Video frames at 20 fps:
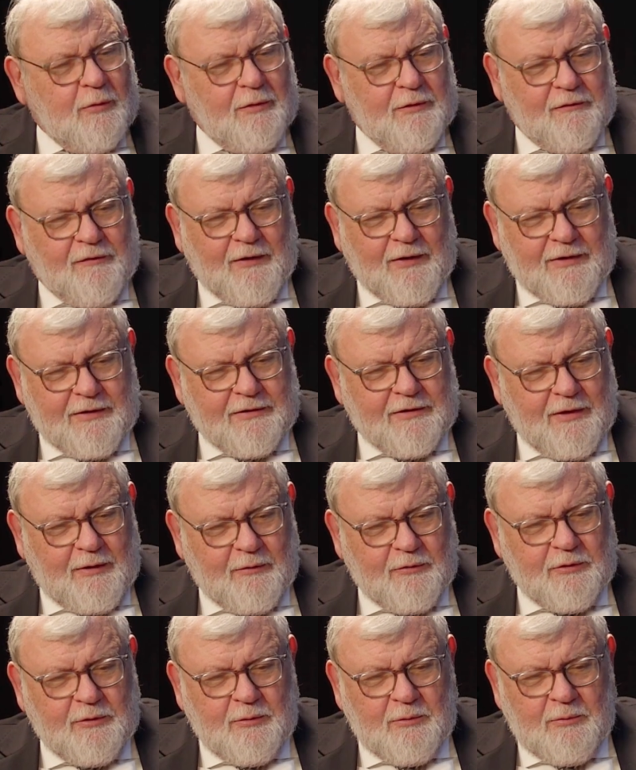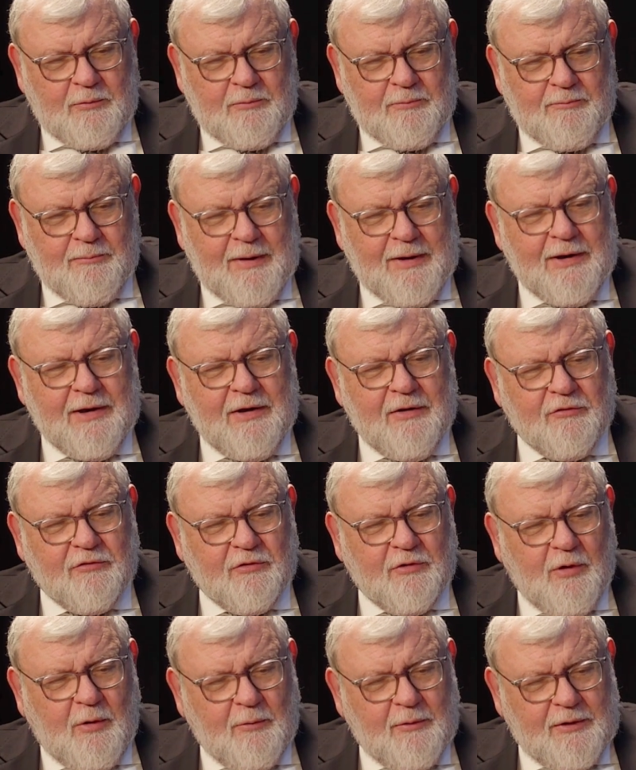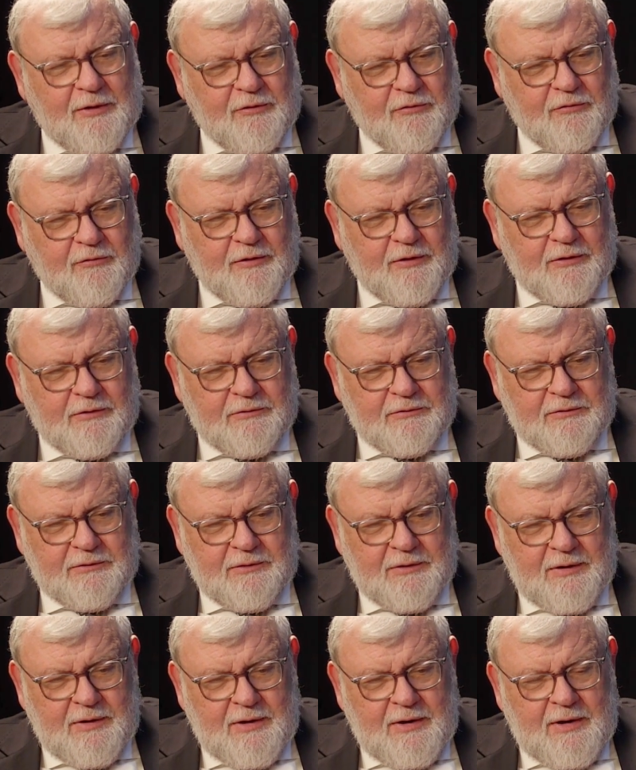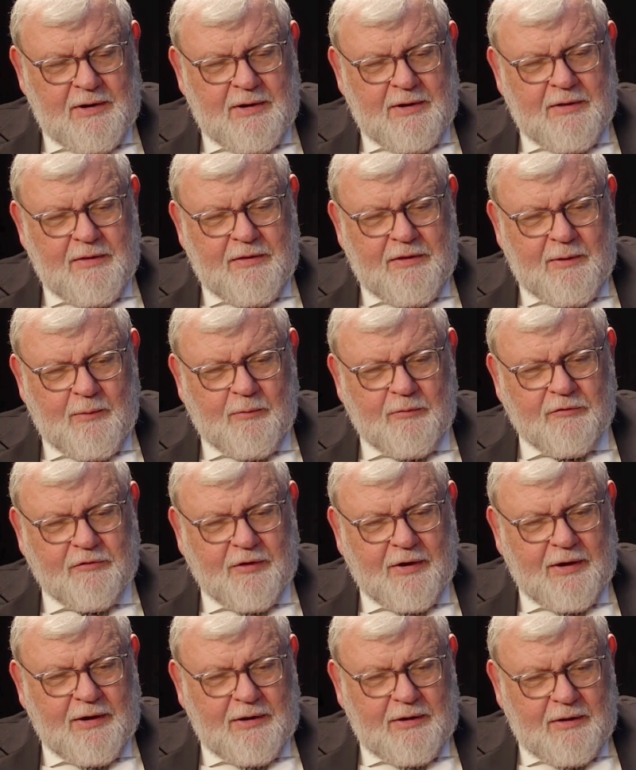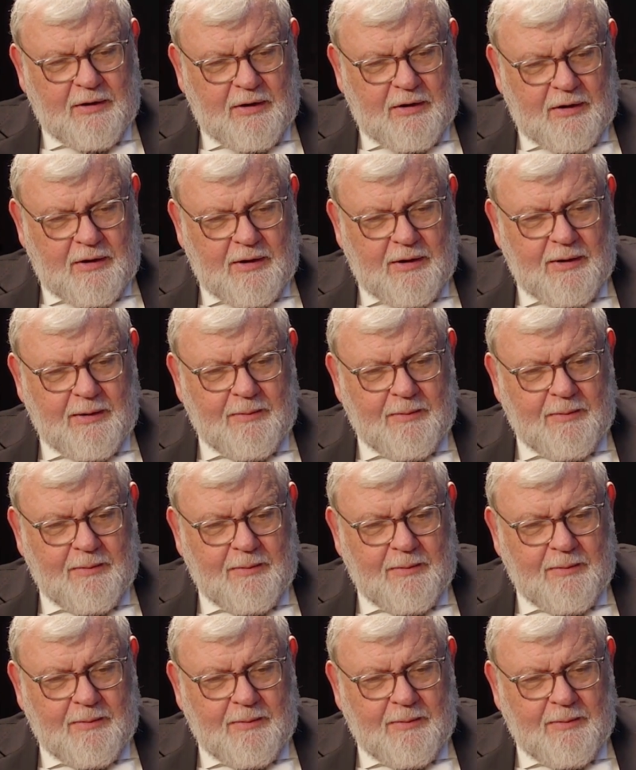if I could tell you. Many years ago in Israel, there was a